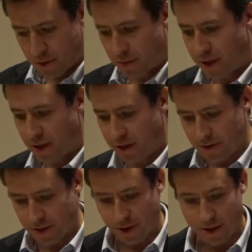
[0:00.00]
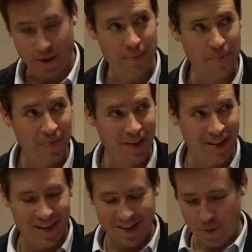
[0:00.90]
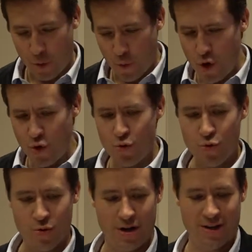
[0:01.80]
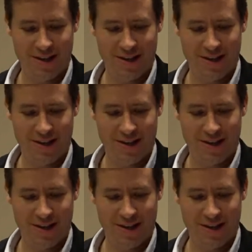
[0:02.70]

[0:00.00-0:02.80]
20 years ago. Woo!